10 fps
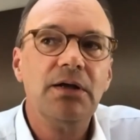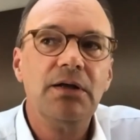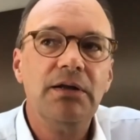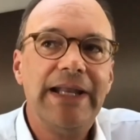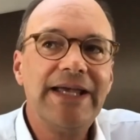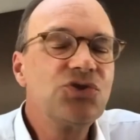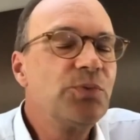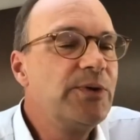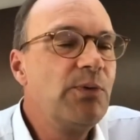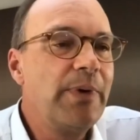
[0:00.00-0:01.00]
last
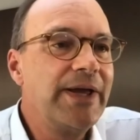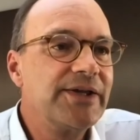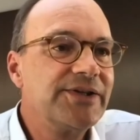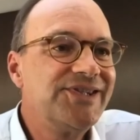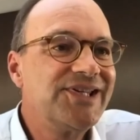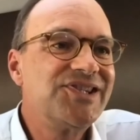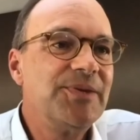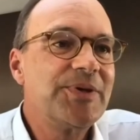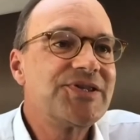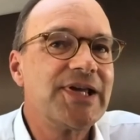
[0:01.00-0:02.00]
week we were
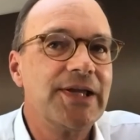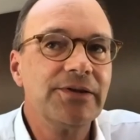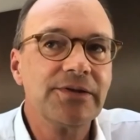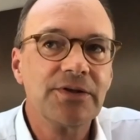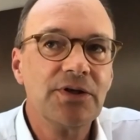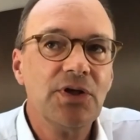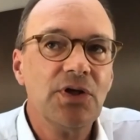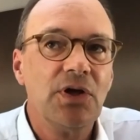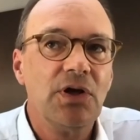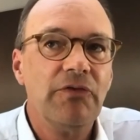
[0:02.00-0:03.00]
60%
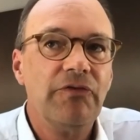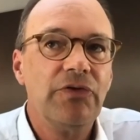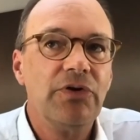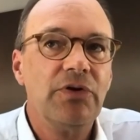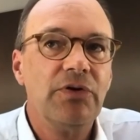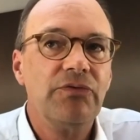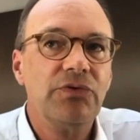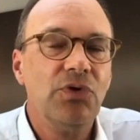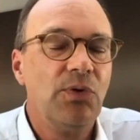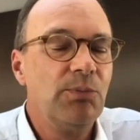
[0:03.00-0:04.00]
of the
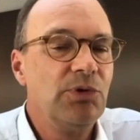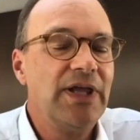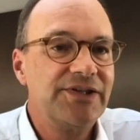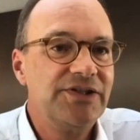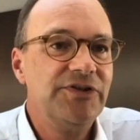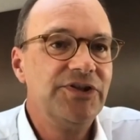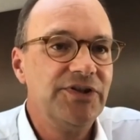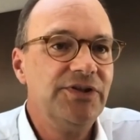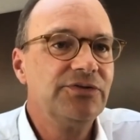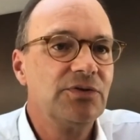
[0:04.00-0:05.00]
normal
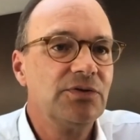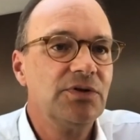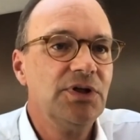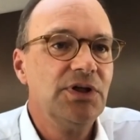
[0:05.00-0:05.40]
activity. So